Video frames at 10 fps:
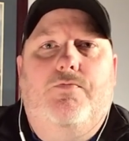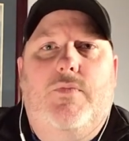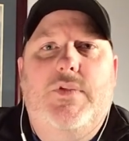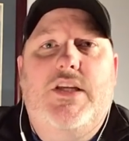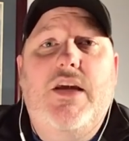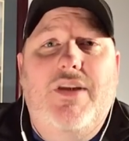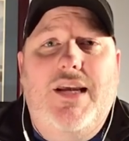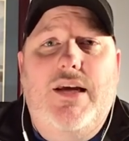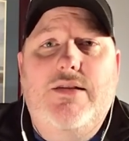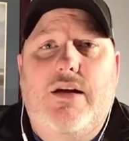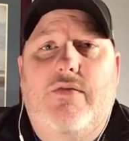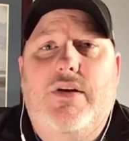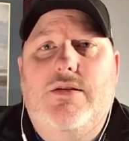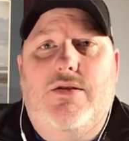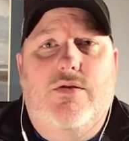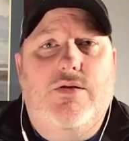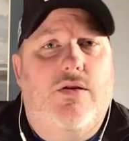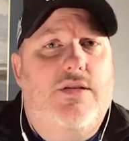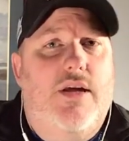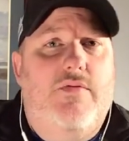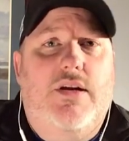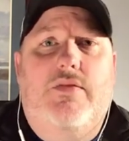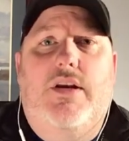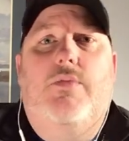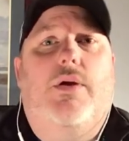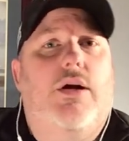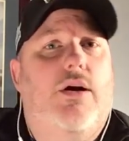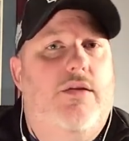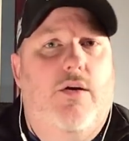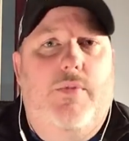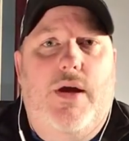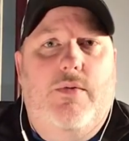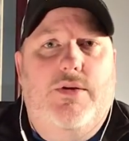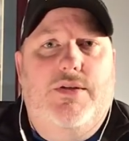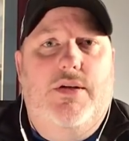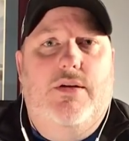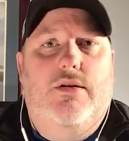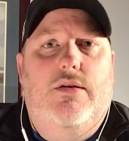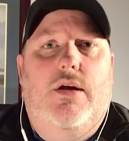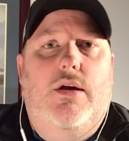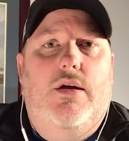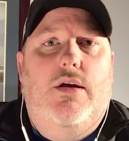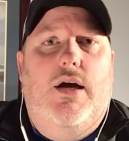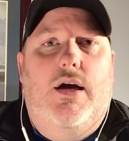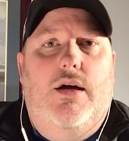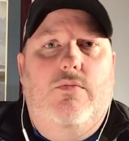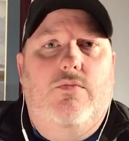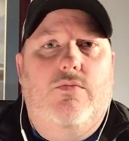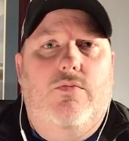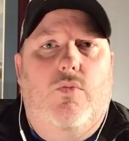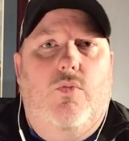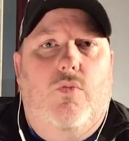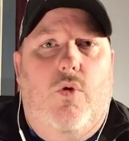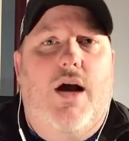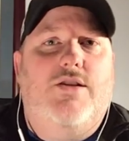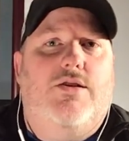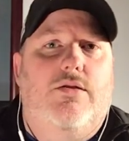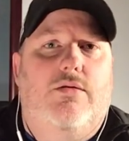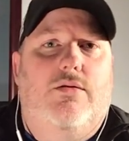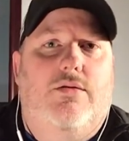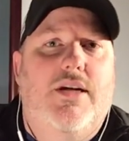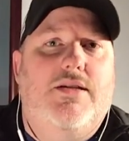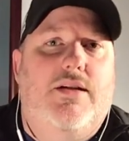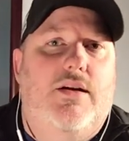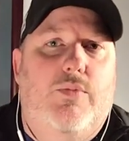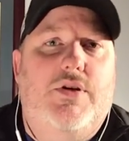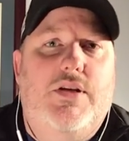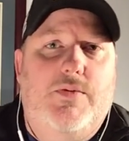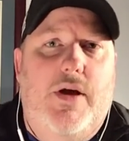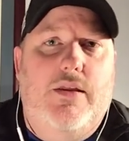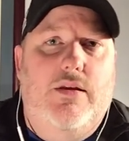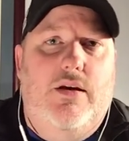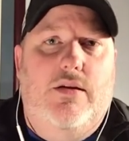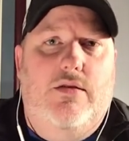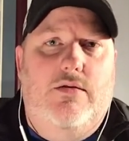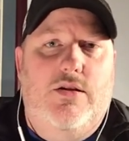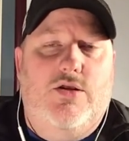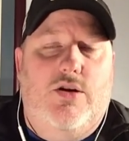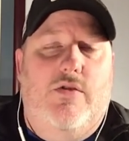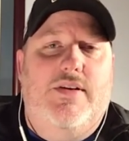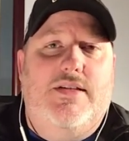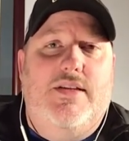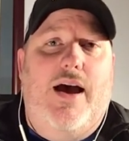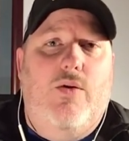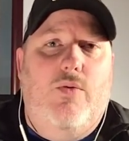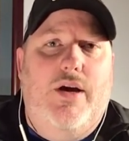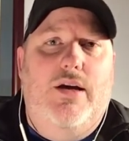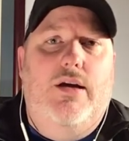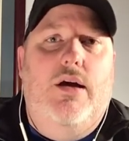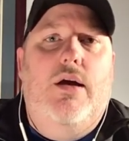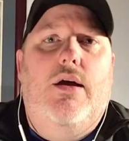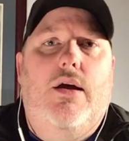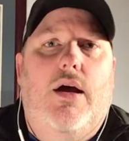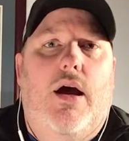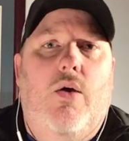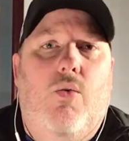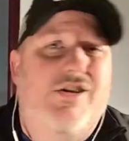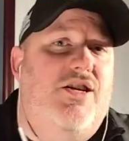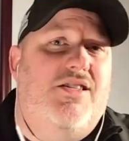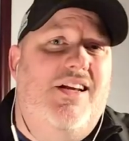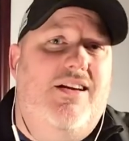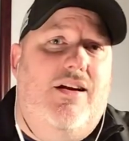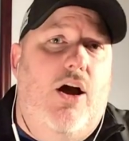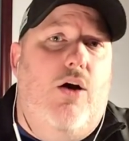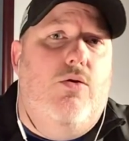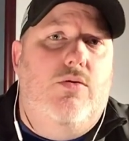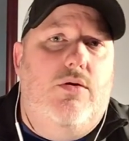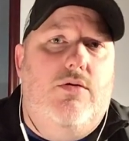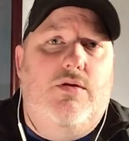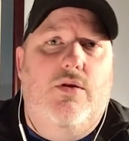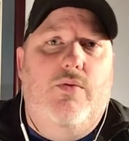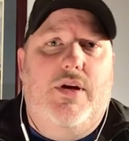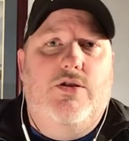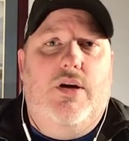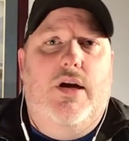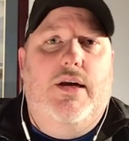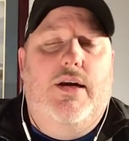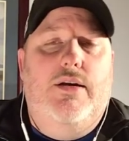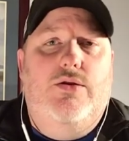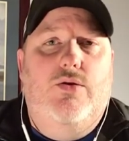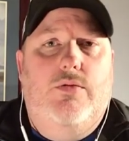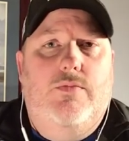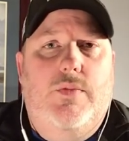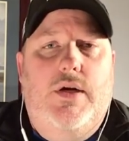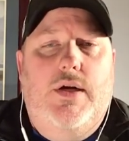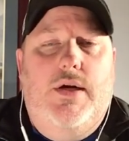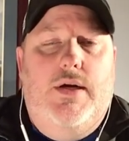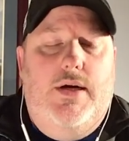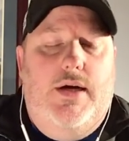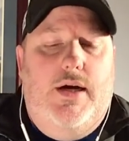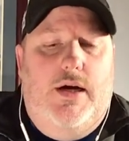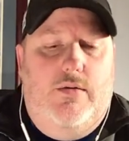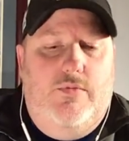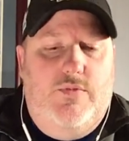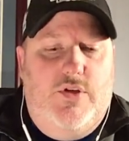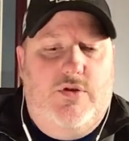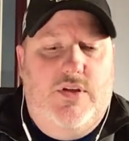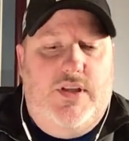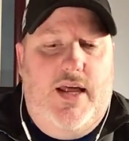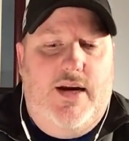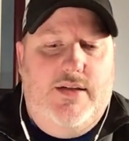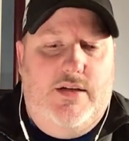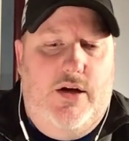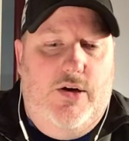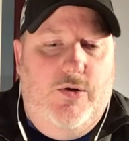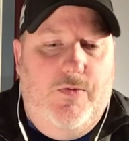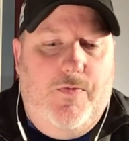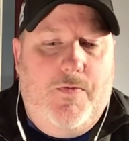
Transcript: DVDs of it. So as long as they have a DVD player, they'll be able to watch and listen and participate in the service that way. We just need to know so that we can try and get it to them. So just let us know.